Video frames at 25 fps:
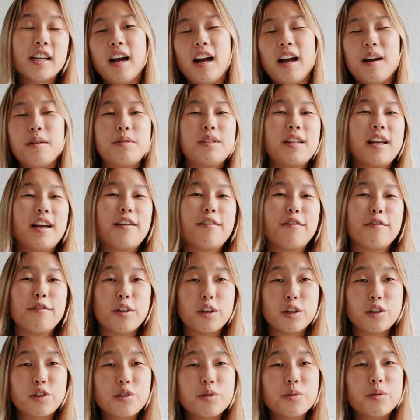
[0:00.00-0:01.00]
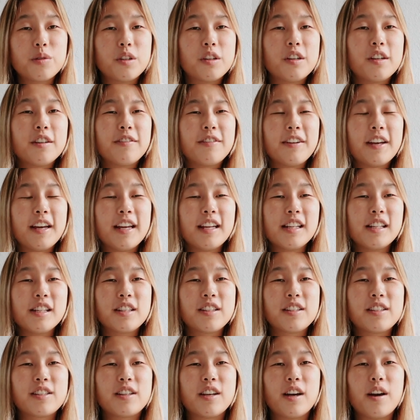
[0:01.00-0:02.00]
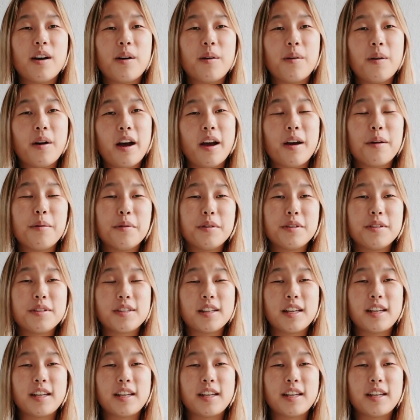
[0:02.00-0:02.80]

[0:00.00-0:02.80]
I was at a virtual event, so I was